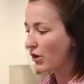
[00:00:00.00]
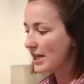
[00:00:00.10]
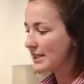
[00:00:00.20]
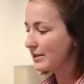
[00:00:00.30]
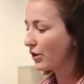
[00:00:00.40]

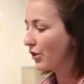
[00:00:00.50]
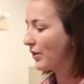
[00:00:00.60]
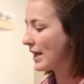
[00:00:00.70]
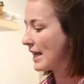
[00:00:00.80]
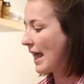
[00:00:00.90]
grinding the
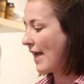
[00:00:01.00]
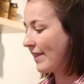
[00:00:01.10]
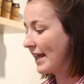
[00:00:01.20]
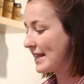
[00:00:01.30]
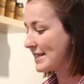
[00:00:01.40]
coffee,
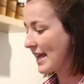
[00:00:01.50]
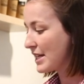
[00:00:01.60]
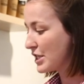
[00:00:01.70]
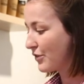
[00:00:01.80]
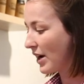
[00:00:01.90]
it is
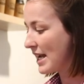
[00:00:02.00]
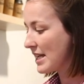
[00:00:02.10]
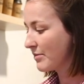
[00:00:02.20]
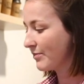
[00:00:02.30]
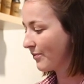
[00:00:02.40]

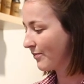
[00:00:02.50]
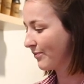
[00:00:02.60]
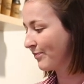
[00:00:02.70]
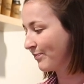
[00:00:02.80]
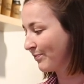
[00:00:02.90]
hands-free.